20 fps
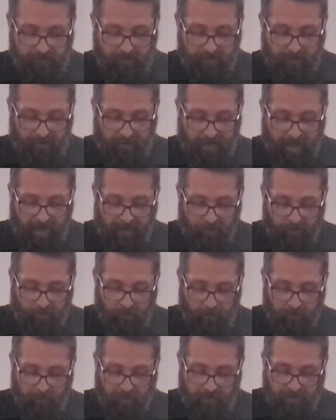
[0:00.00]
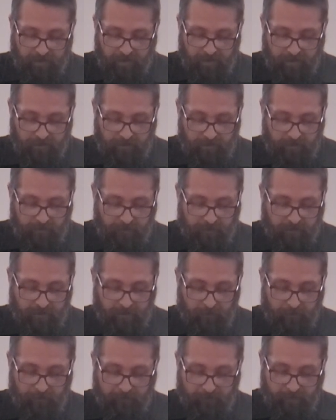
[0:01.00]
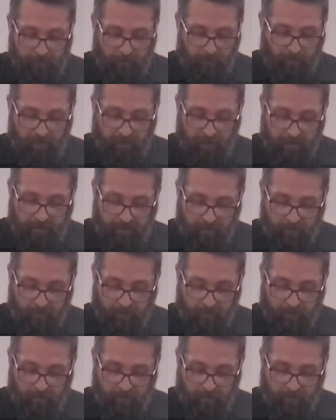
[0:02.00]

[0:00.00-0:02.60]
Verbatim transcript: and lacquered with a sense of self deprecating